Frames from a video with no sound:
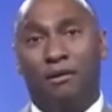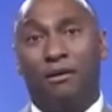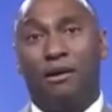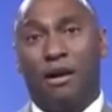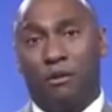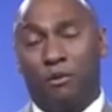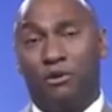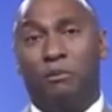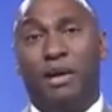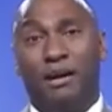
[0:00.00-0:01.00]
our
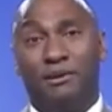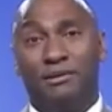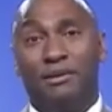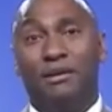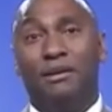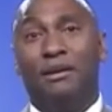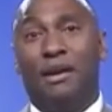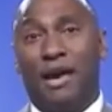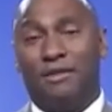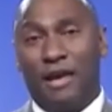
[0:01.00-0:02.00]
response
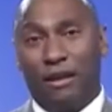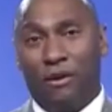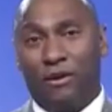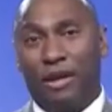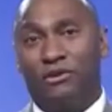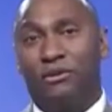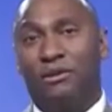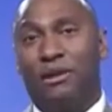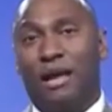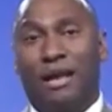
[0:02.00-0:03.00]
at that location,
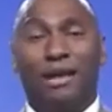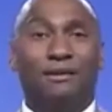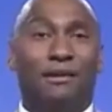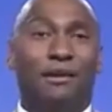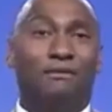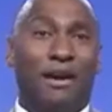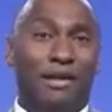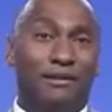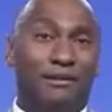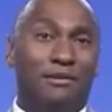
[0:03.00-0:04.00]
I'd like to invite
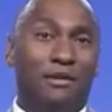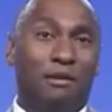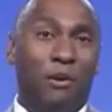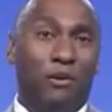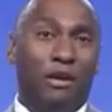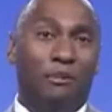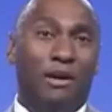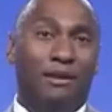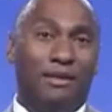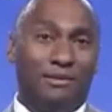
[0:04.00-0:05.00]
to the podium
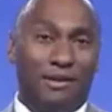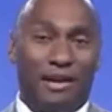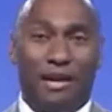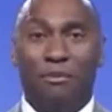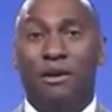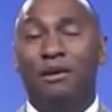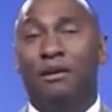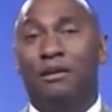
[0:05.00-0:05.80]
at this time the